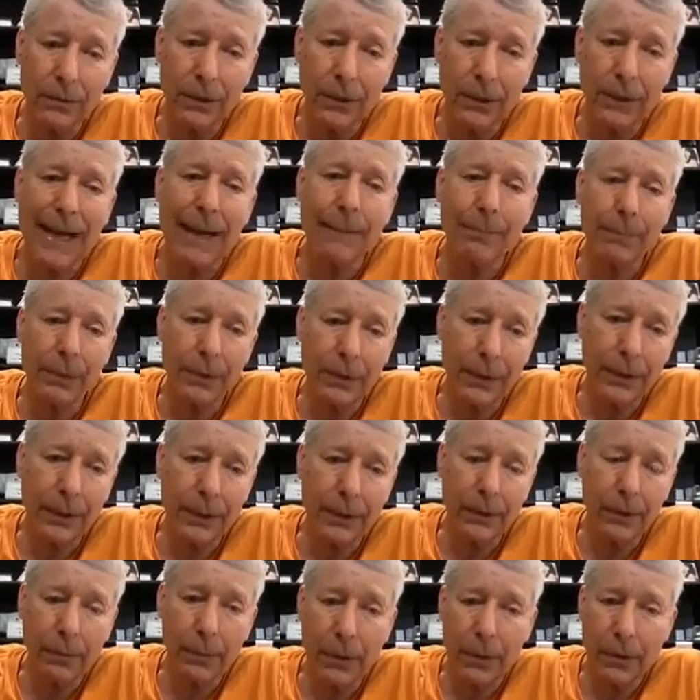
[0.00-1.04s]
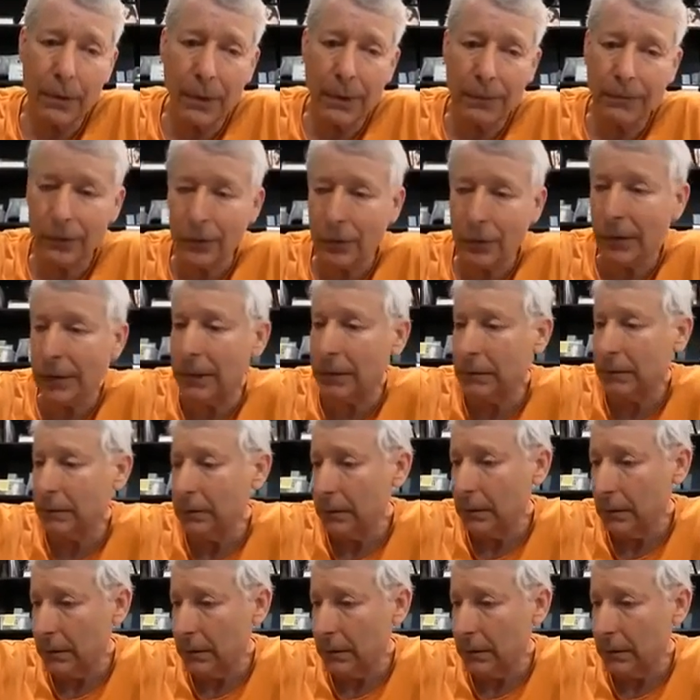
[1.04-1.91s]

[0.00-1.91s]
to that particular program as well.